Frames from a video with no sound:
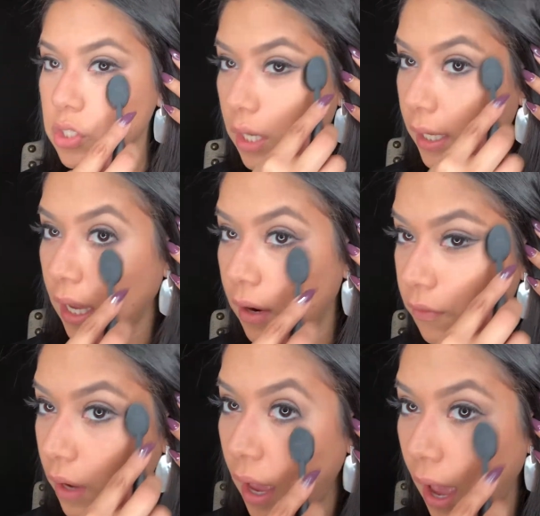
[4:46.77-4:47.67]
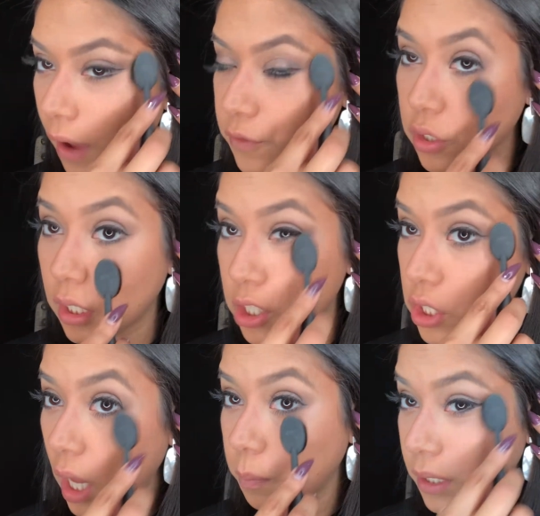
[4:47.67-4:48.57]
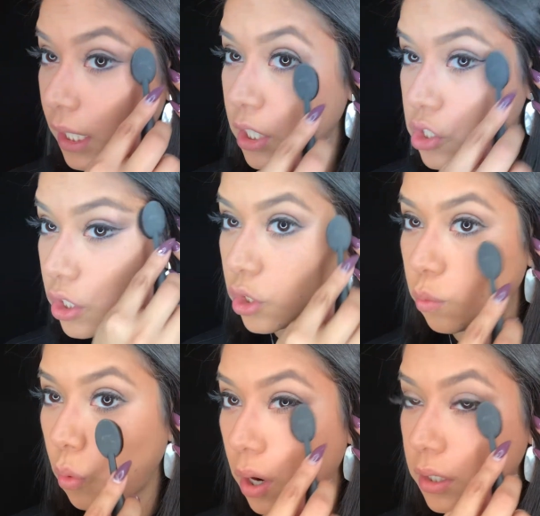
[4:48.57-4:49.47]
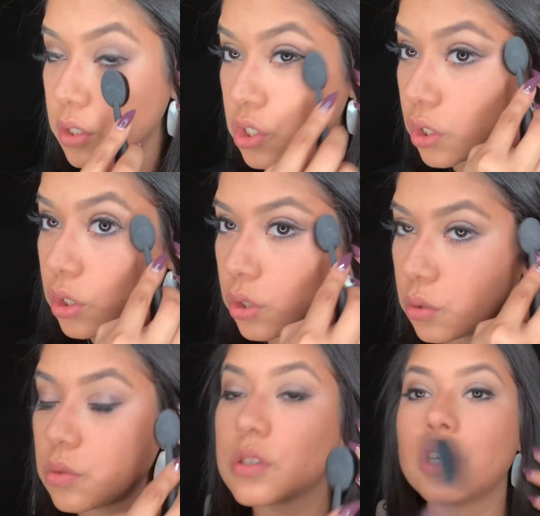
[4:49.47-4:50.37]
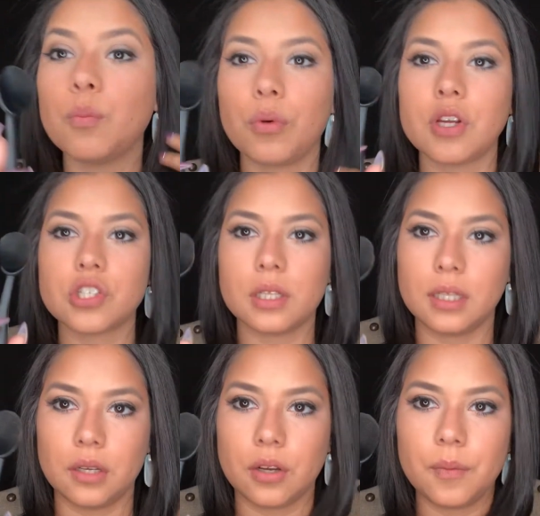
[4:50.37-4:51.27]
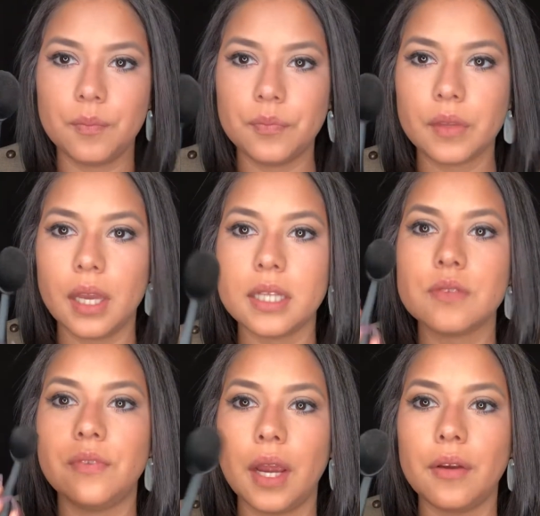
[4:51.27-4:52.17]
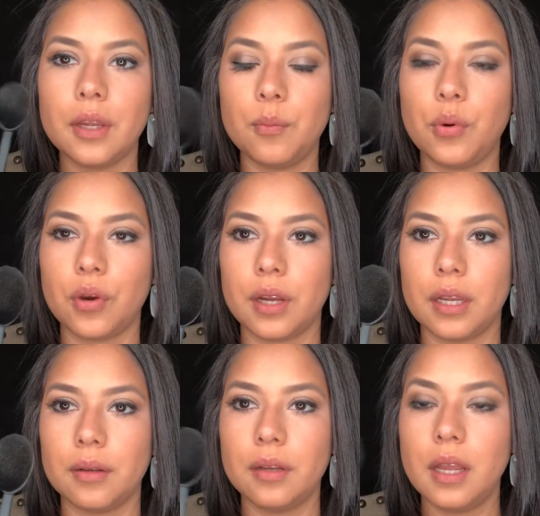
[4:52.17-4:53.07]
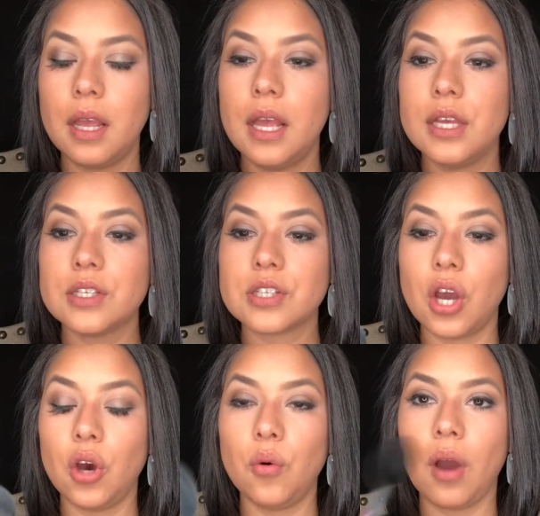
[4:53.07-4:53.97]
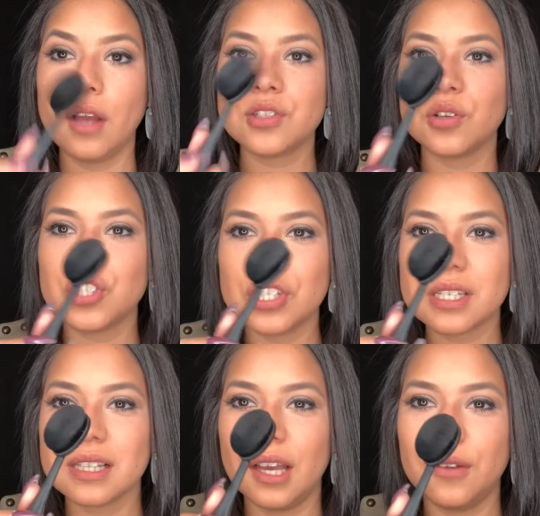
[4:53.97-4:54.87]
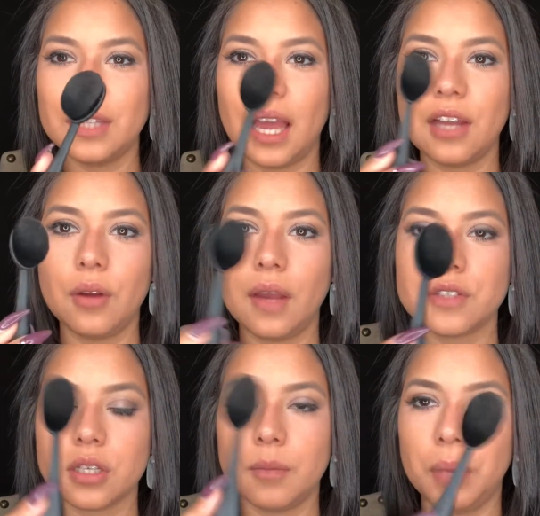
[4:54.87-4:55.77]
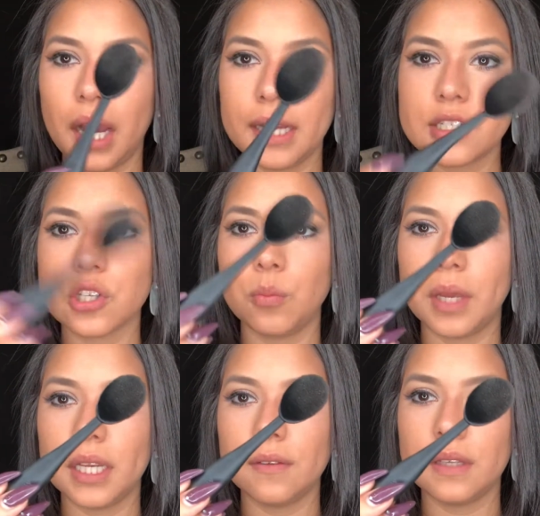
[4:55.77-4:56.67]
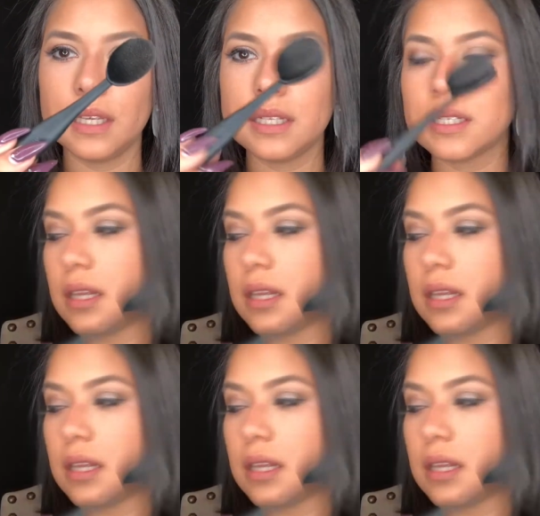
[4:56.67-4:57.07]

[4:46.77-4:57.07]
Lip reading: Like after each application, you want to use your brush cleaner. Okay, it's very important. So don't you just love that I don't have to buy so many of these?